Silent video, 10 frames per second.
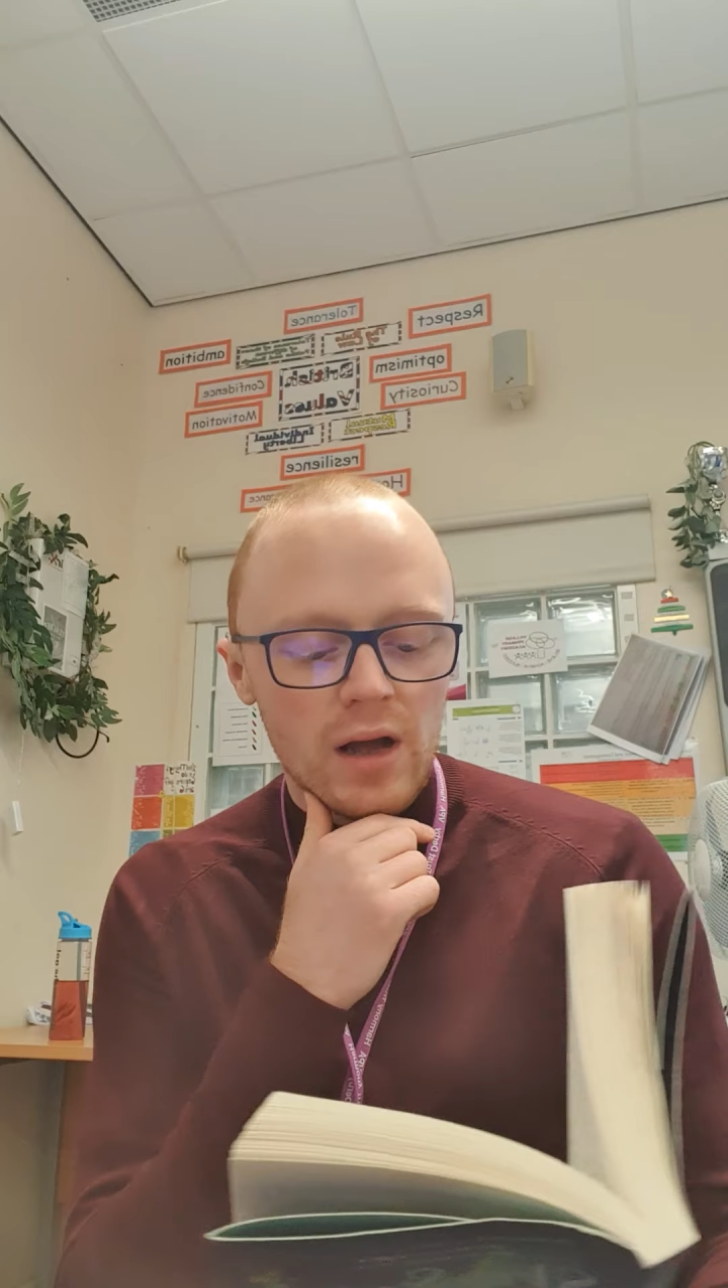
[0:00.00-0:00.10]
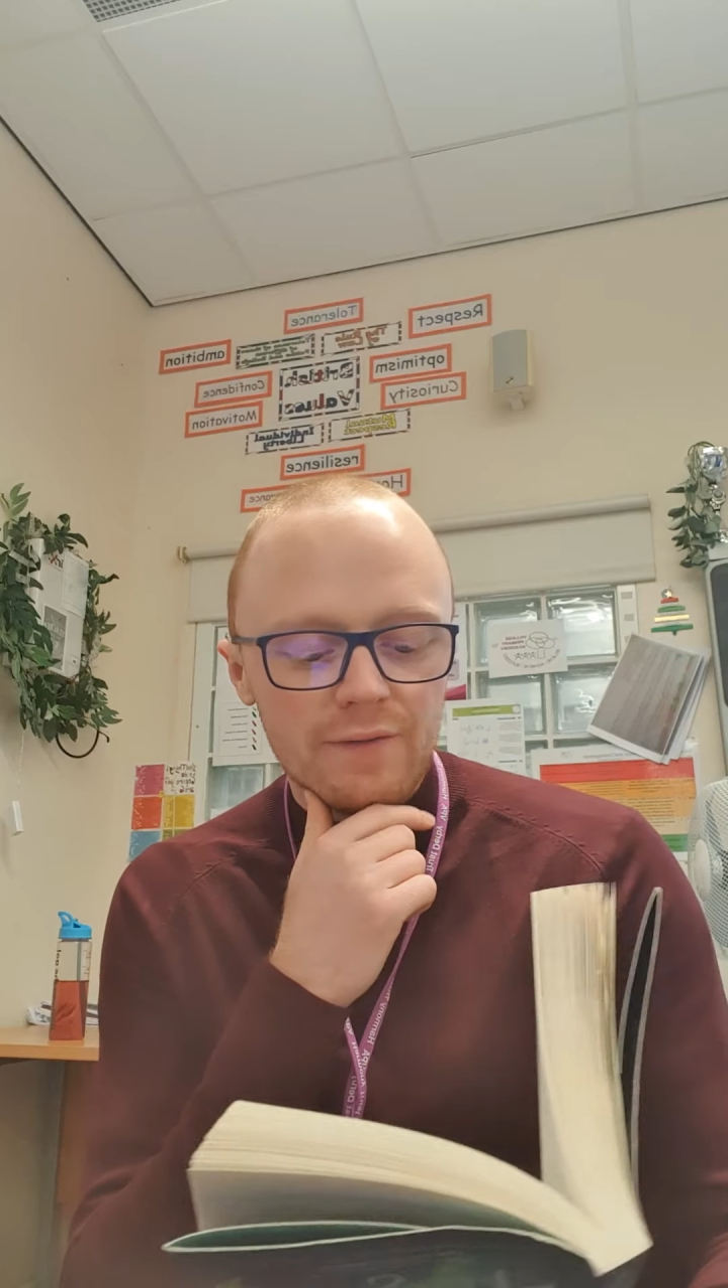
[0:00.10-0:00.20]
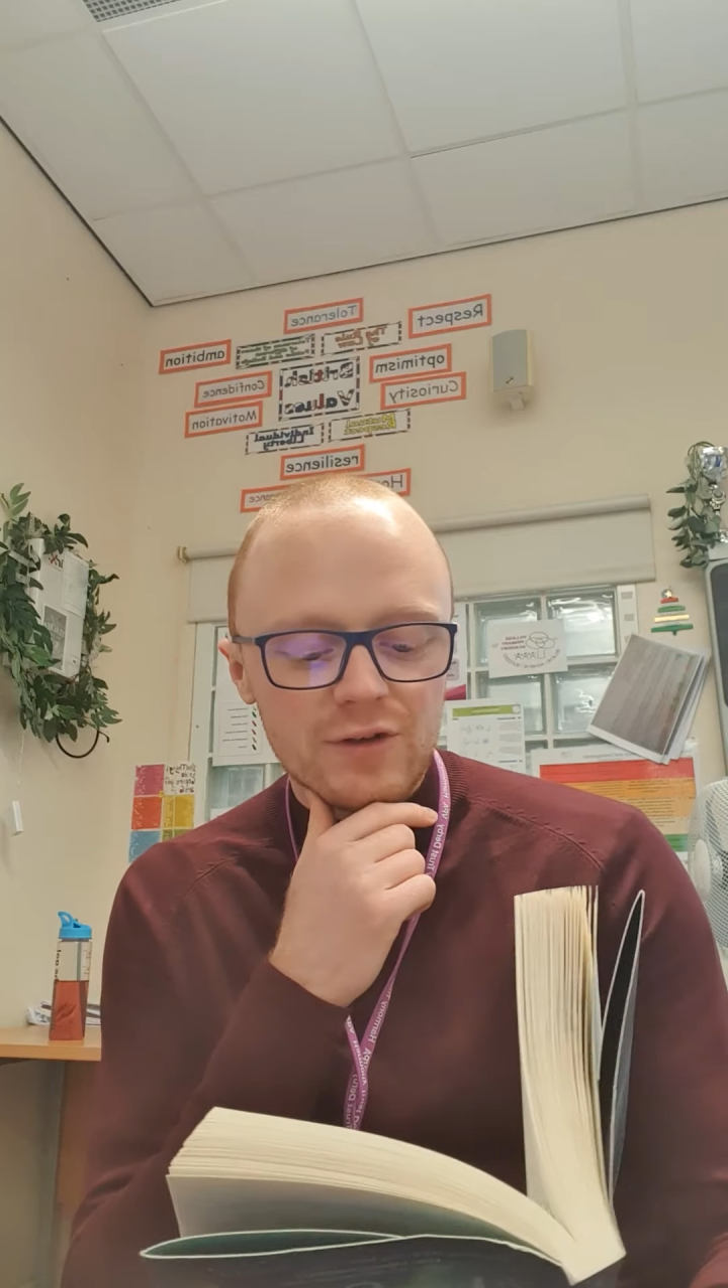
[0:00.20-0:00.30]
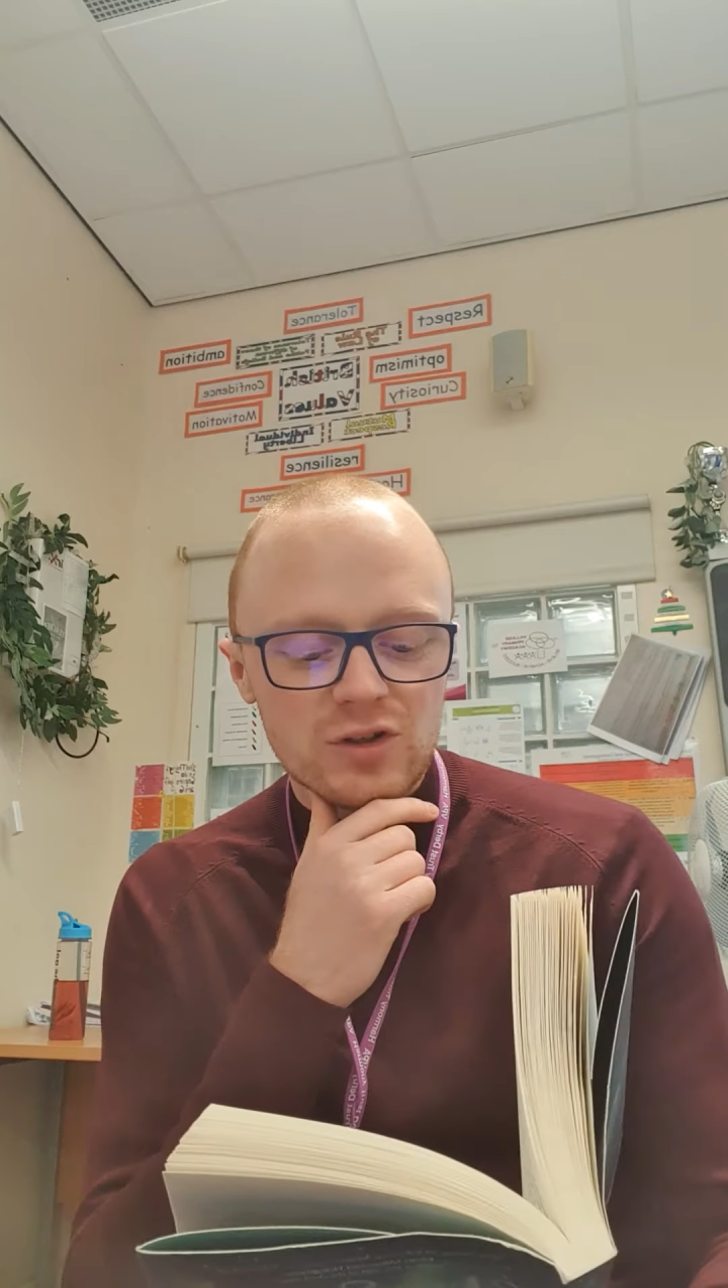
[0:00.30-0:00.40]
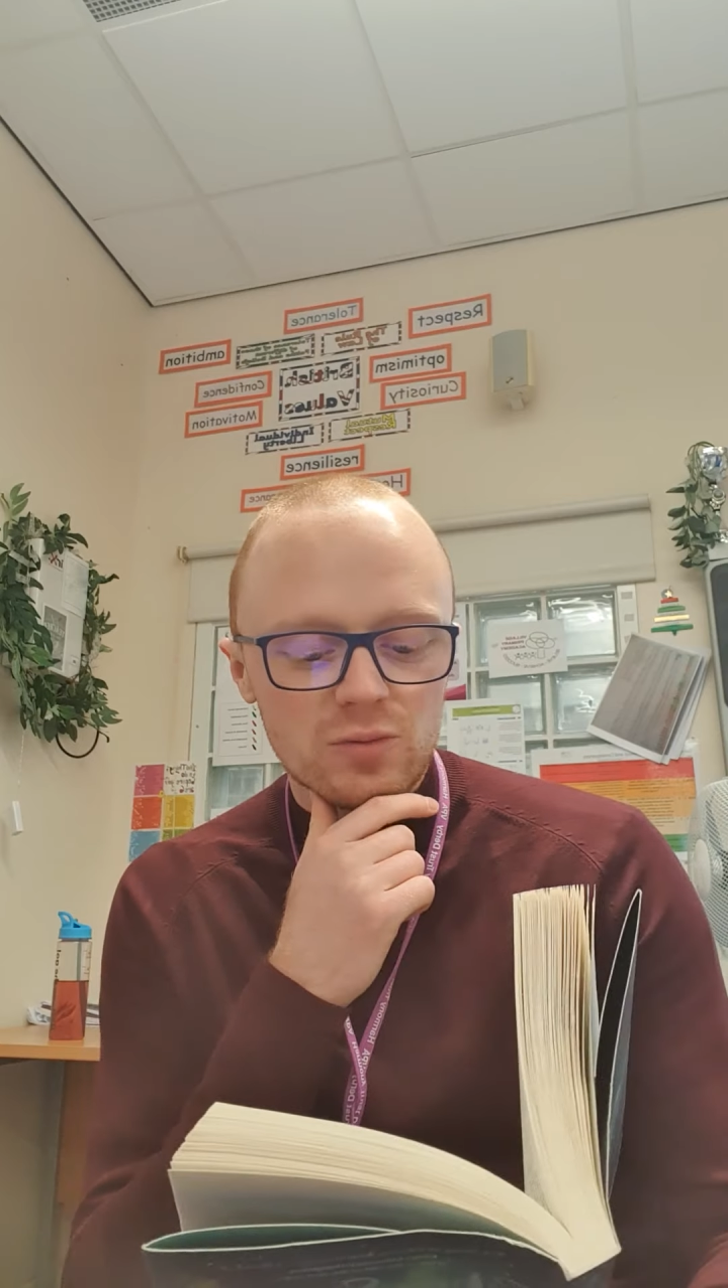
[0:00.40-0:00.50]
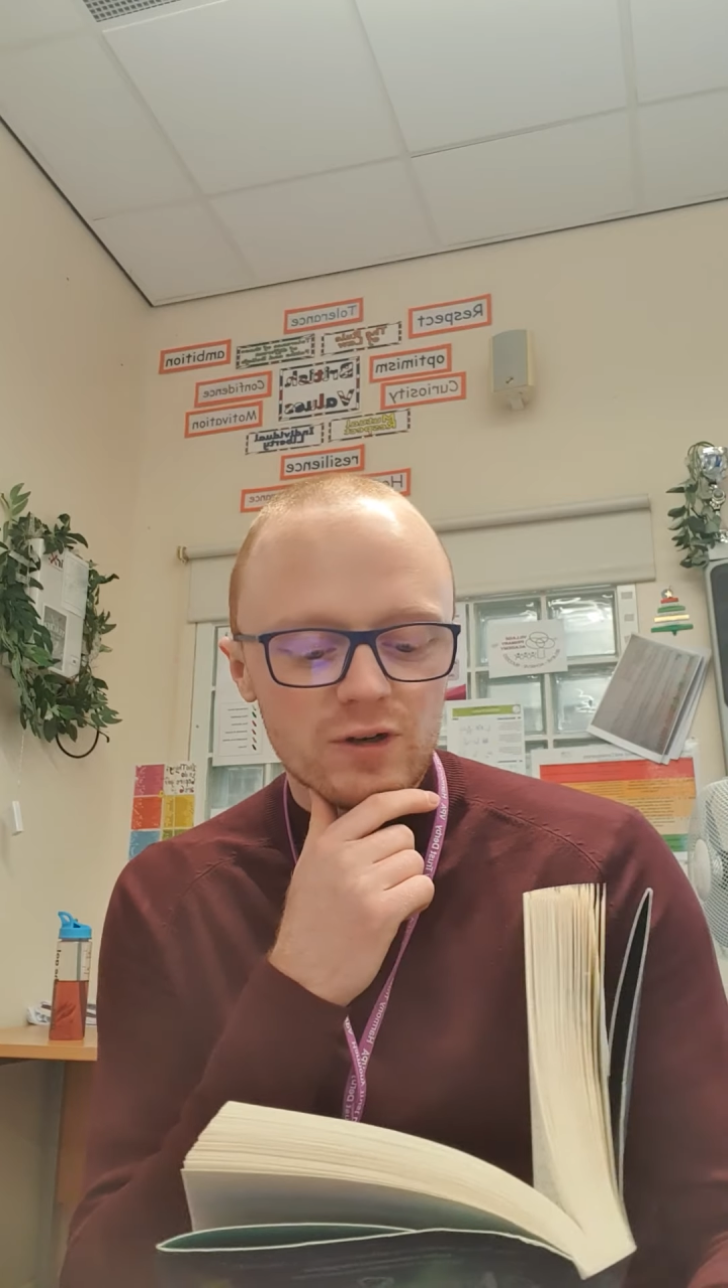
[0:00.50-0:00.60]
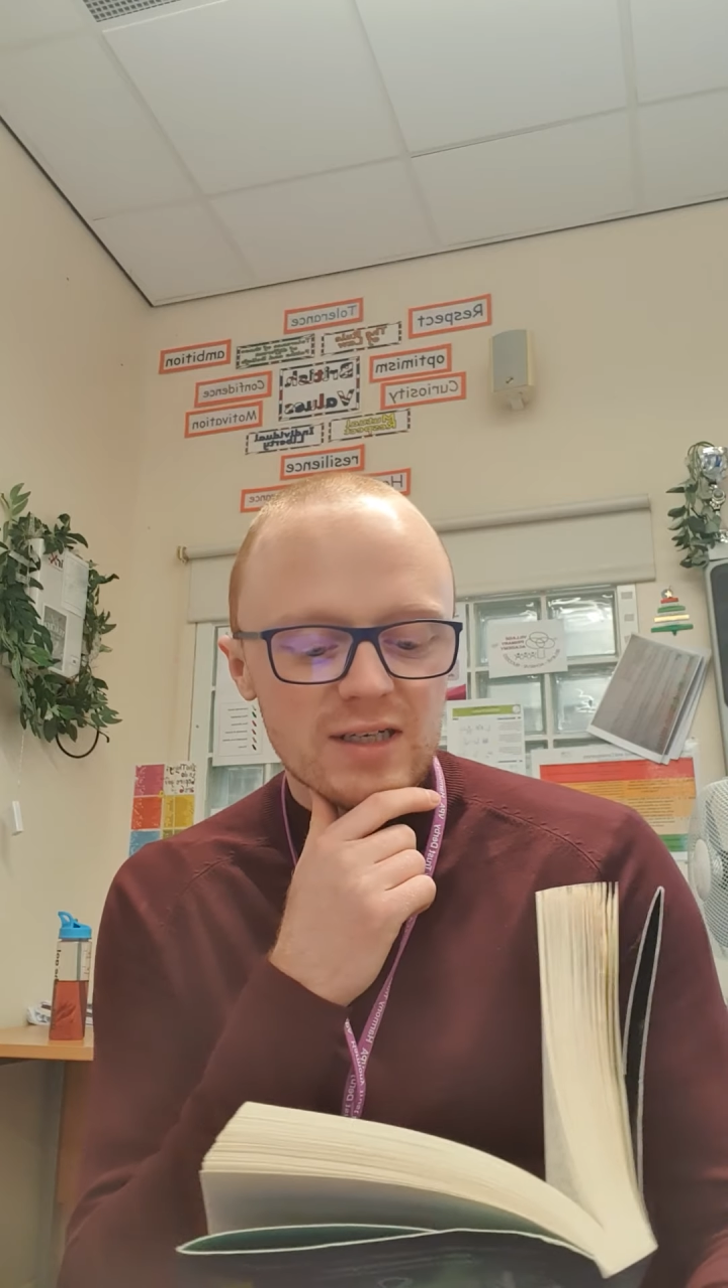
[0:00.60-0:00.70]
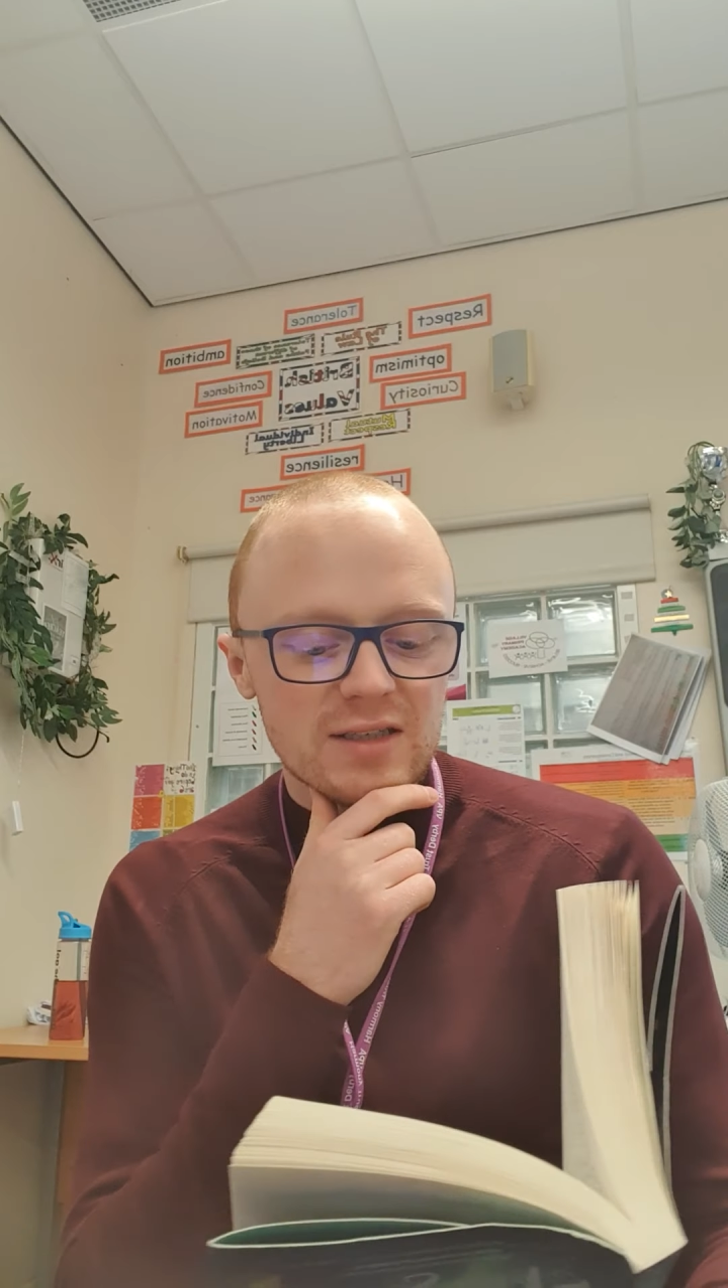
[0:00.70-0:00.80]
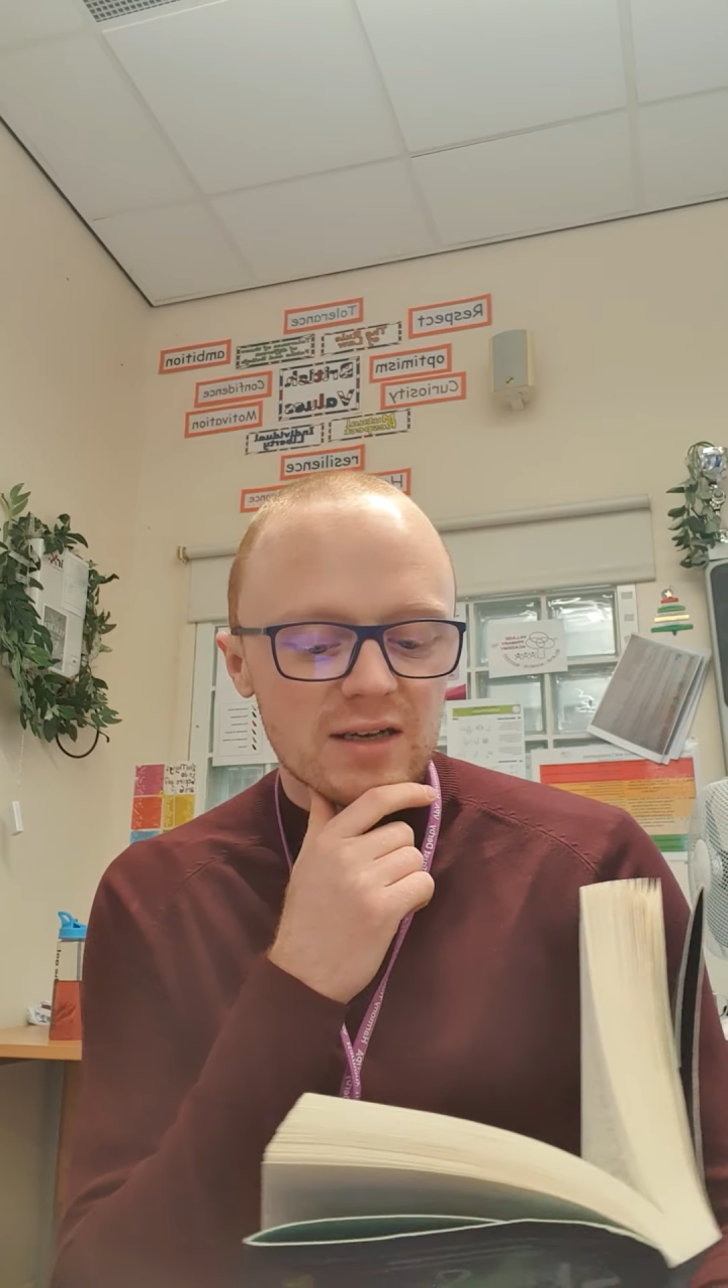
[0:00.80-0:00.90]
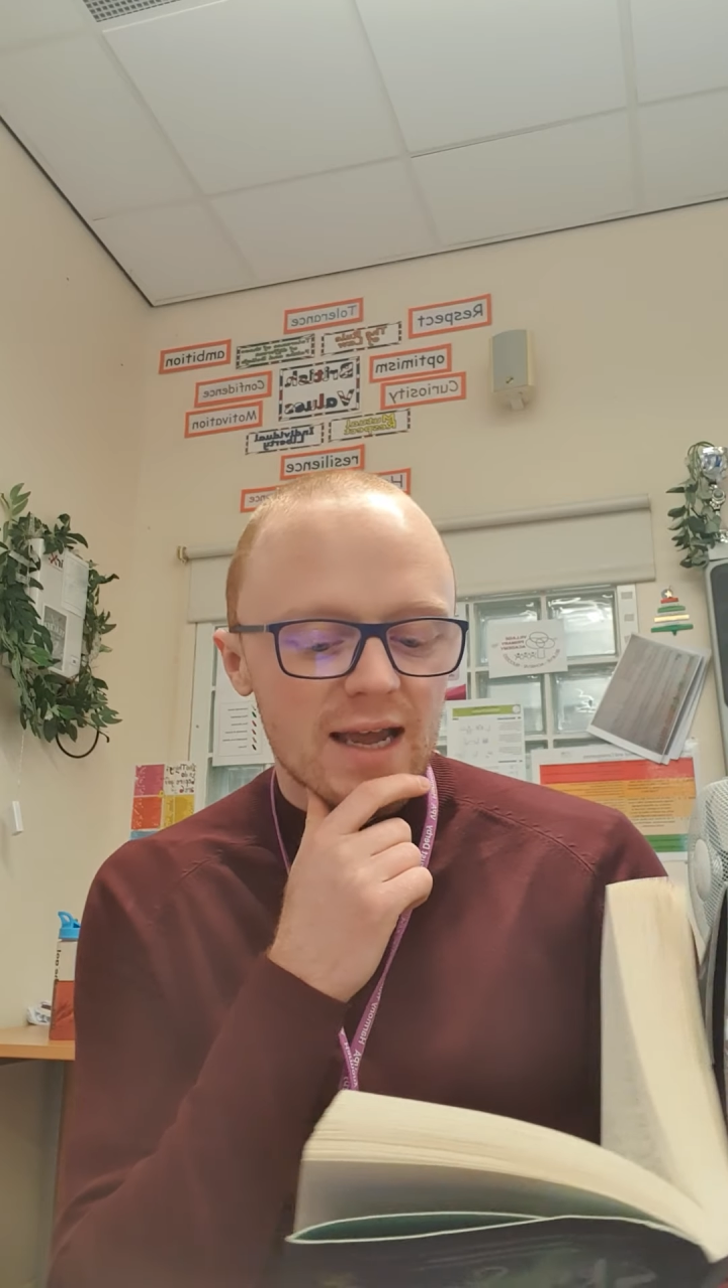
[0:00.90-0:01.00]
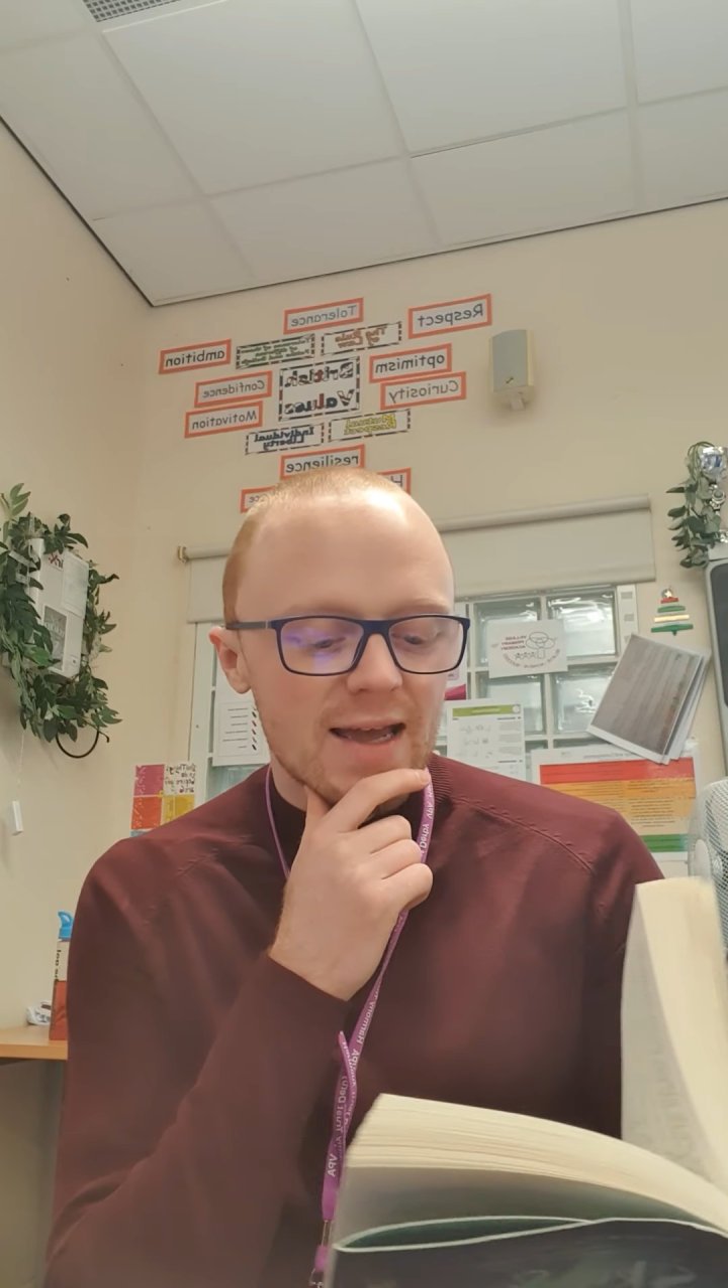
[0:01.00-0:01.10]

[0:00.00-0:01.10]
and for some reason